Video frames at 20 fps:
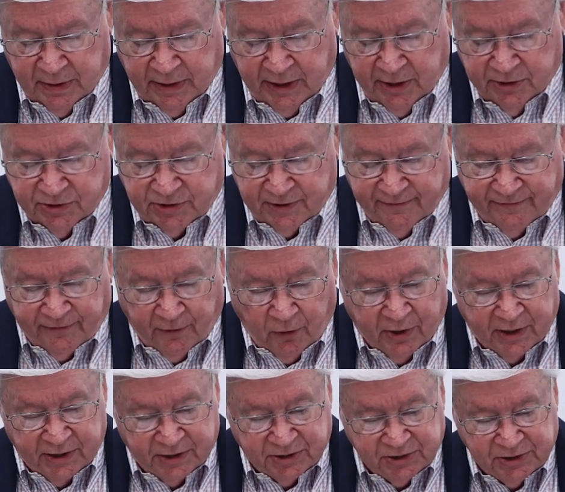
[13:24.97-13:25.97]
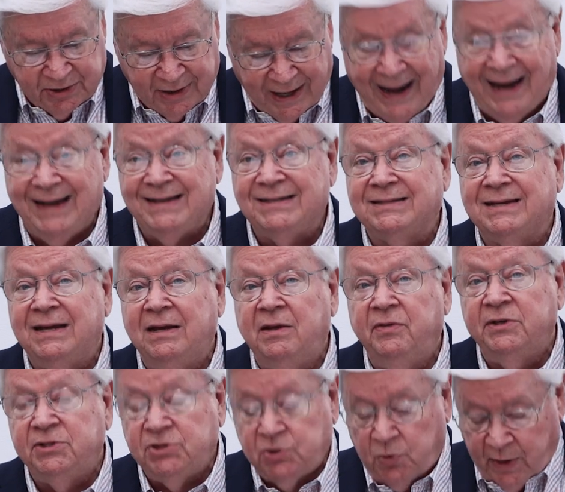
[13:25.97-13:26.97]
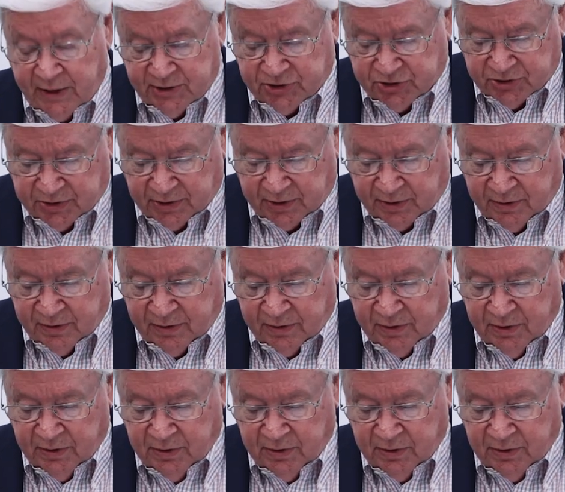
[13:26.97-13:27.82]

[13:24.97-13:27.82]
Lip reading: hears a voice asking this question: